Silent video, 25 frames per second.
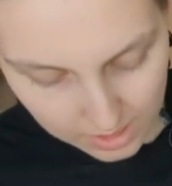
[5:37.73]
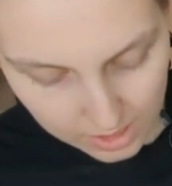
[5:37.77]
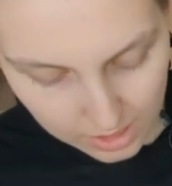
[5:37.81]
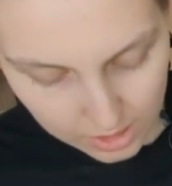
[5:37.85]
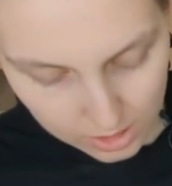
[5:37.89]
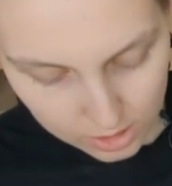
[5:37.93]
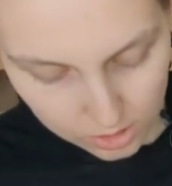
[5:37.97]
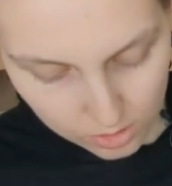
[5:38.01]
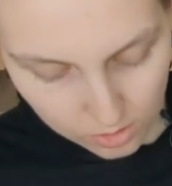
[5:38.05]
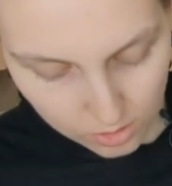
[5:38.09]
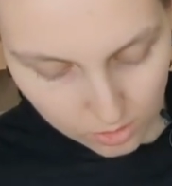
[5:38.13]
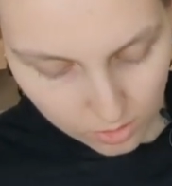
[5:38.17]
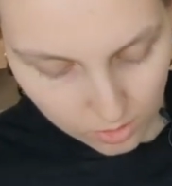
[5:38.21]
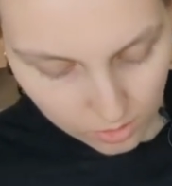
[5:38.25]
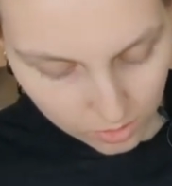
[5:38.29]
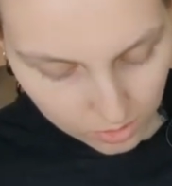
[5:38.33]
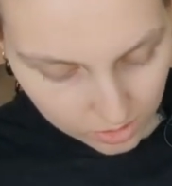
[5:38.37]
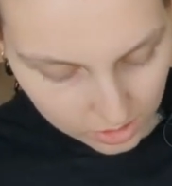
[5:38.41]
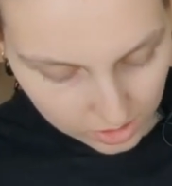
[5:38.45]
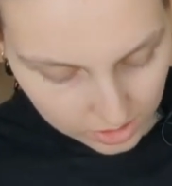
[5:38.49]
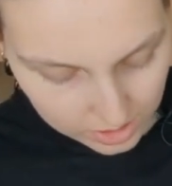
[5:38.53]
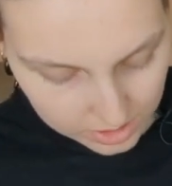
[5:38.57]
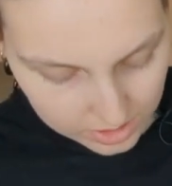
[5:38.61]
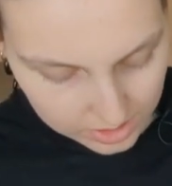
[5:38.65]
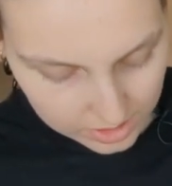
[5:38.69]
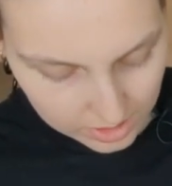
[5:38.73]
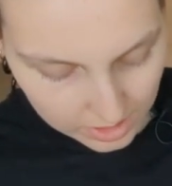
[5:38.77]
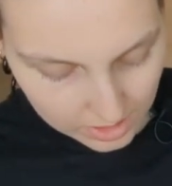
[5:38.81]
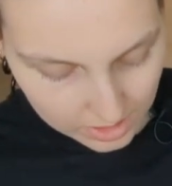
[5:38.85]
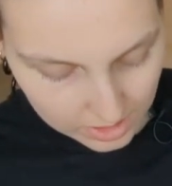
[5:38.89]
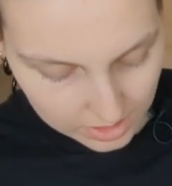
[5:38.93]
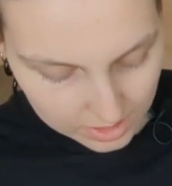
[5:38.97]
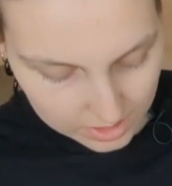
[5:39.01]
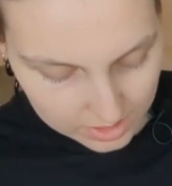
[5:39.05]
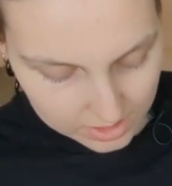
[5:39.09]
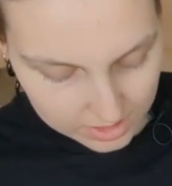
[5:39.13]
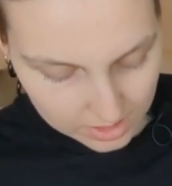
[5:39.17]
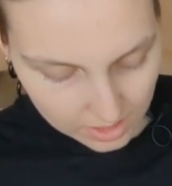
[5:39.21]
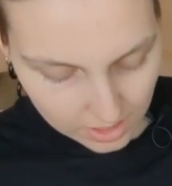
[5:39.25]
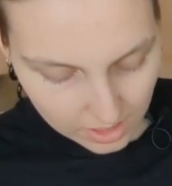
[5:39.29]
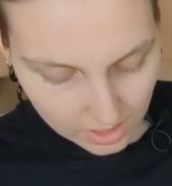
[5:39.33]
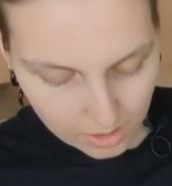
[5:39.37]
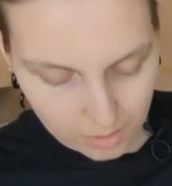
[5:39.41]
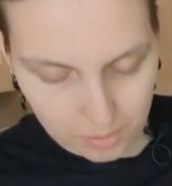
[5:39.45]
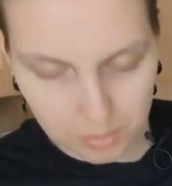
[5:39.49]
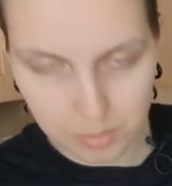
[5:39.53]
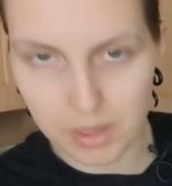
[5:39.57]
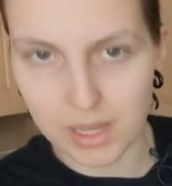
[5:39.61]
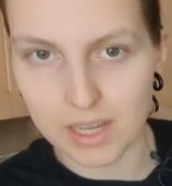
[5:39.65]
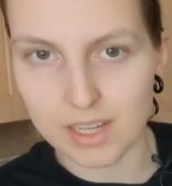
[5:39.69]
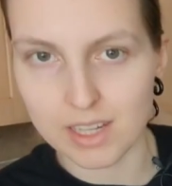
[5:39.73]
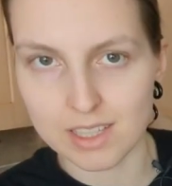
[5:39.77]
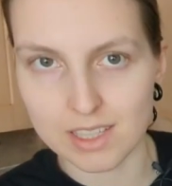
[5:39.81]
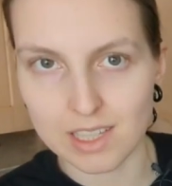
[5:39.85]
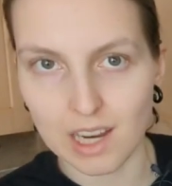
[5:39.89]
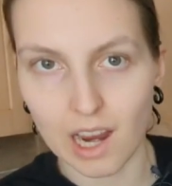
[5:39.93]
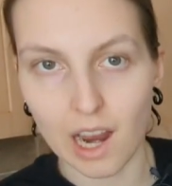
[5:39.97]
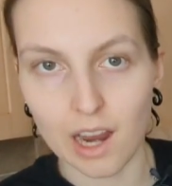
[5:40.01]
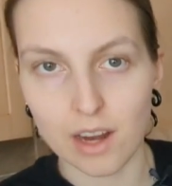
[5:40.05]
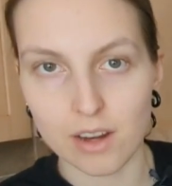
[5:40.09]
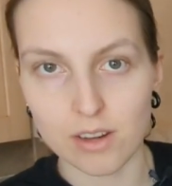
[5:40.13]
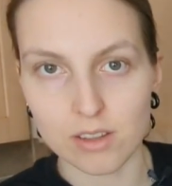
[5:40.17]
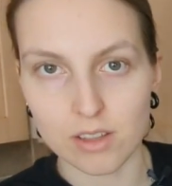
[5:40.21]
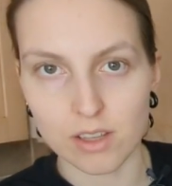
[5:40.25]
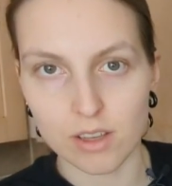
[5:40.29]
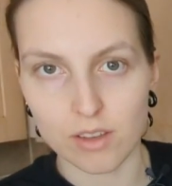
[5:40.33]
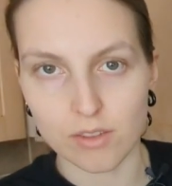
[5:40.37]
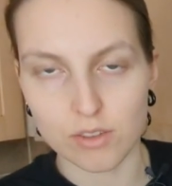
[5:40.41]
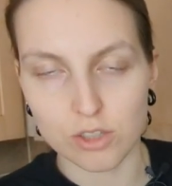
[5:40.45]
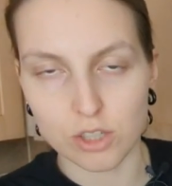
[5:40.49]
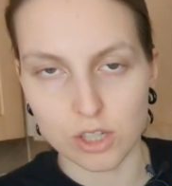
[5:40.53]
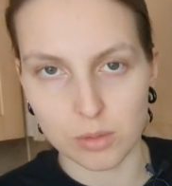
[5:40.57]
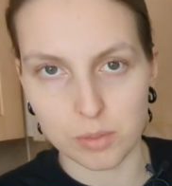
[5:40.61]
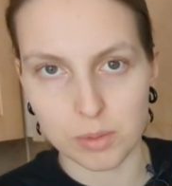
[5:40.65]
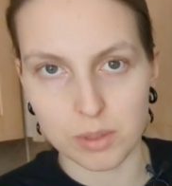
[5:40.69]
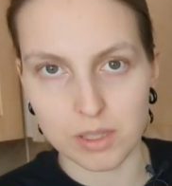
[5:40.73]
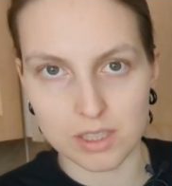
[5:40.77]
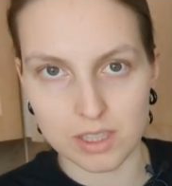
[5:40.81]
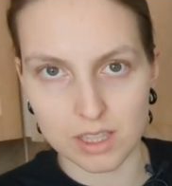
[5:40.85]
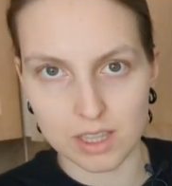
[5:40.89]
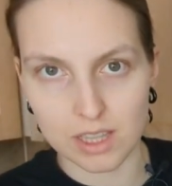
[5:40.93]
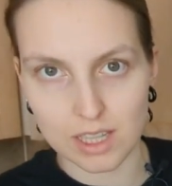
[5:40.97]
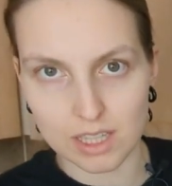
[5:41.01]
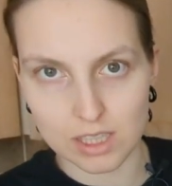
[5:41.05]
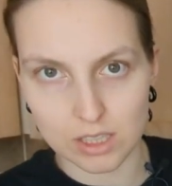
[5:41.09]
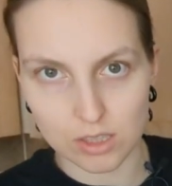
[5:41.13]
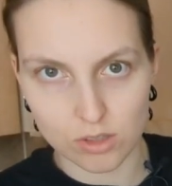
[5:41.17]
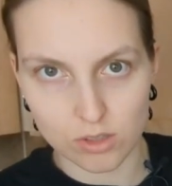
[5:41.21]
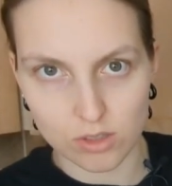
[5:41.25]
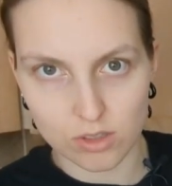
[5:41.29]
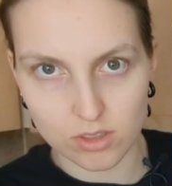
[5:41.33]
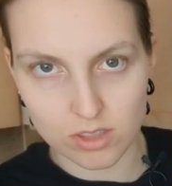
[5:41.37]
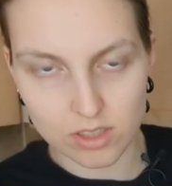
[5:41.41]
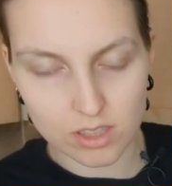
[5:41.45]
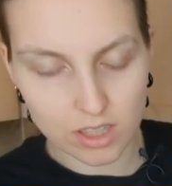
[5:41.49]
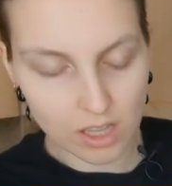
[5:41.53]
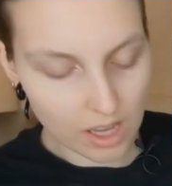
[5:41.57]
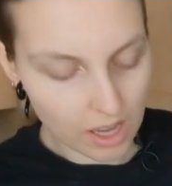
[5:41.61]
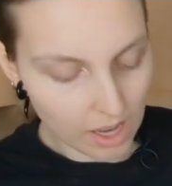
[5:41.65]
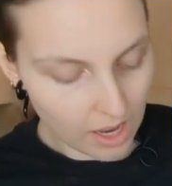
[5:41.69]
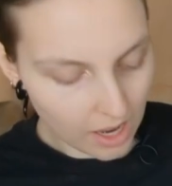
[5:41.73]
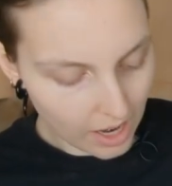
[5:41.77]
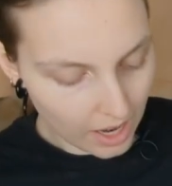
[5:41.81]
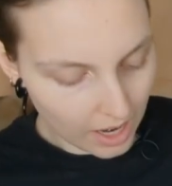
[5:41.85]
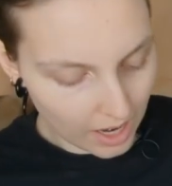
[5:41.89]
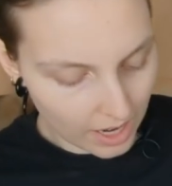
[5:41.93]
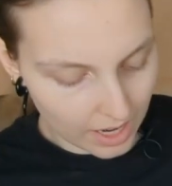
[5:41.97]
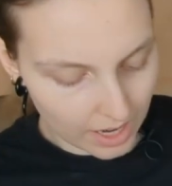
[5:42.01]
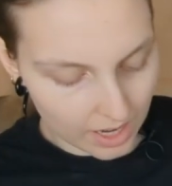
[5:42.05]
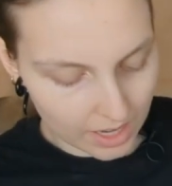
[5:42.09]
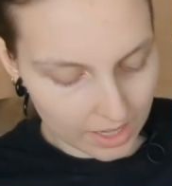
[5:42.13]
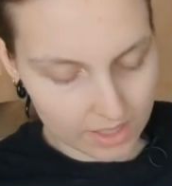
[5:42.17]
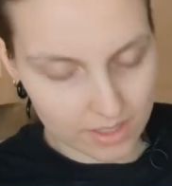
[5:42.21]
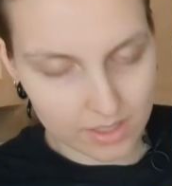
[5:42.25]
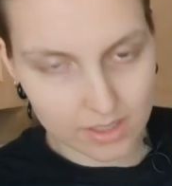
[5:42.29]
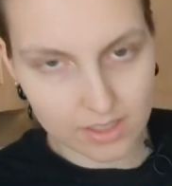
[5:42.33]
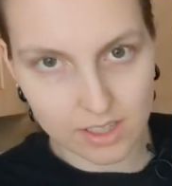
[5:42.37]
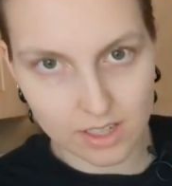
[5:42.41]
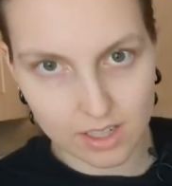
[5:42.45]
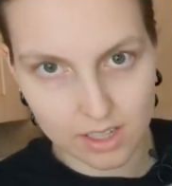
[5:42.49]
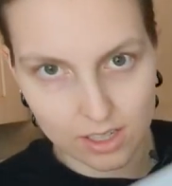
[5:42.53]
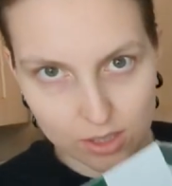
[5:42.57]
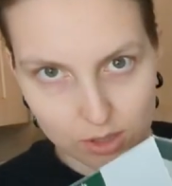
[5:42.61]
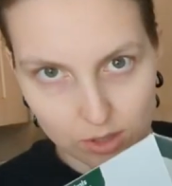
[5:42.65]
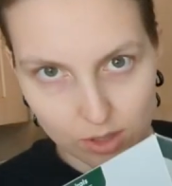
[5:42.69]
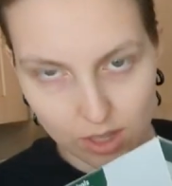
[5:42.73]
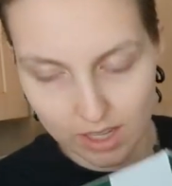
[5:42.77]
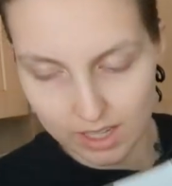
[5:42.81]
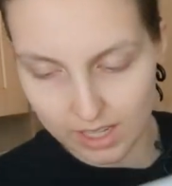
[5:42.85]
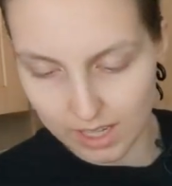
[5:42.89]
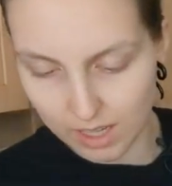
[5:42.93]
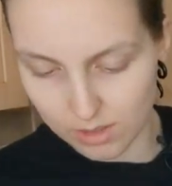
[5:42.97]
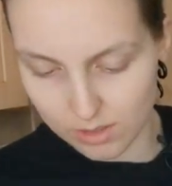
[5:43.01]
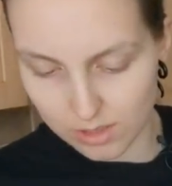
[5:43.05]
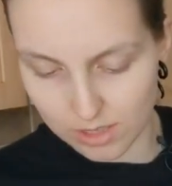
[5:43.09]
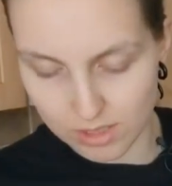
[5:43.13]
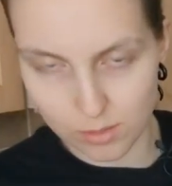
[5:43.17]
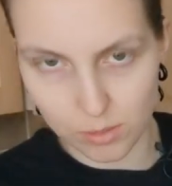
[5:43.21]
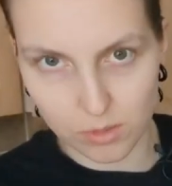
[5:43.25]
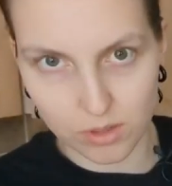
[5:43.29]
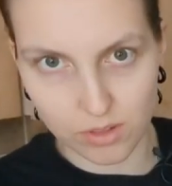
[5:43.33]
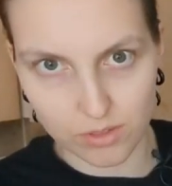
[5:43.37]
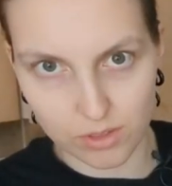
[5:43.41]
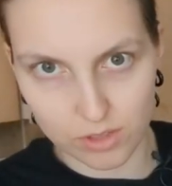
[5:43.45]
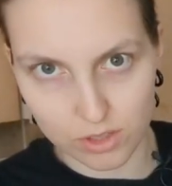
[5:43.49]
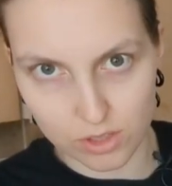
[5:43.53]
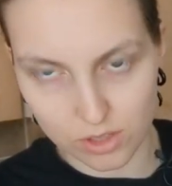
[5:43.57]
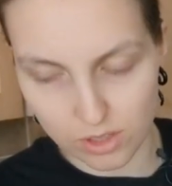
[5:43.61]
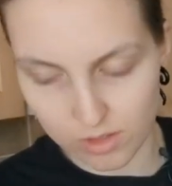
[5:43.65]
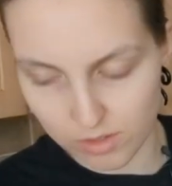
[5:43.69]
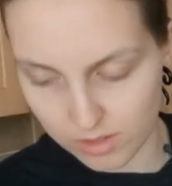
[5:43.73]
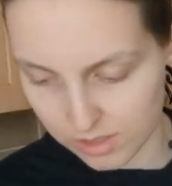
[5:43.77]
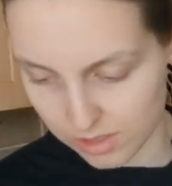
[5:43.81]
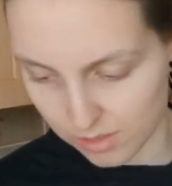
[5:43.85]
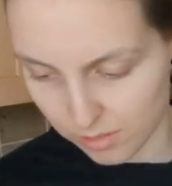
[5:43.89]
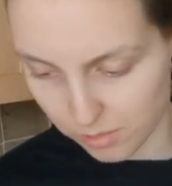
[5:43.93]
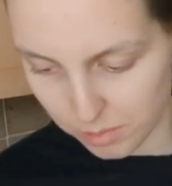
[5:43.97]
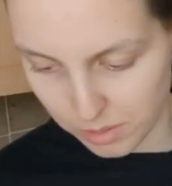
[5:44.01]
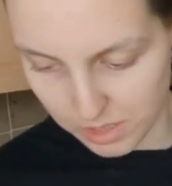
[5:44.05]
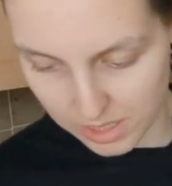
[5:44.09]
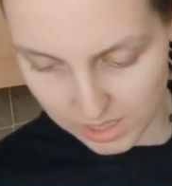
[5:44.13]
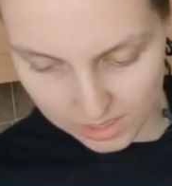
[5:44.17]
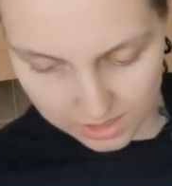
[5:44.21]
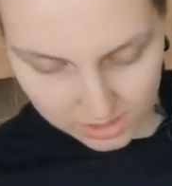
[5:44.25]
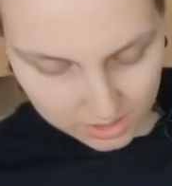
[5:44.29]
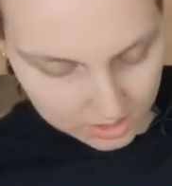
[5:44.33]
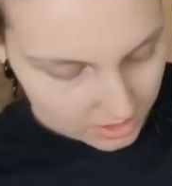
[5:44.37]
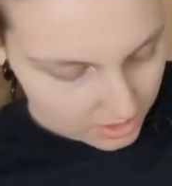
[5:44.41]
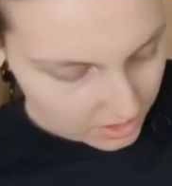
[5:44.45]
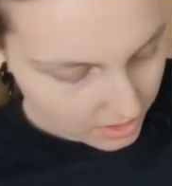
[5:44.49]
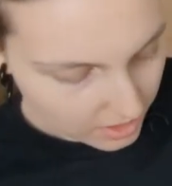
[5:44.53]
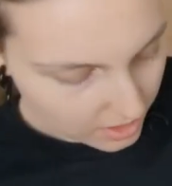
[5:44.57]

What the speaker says: So this is made entirely of chickpeas and lentils, and so that counts as one of your servings of beans.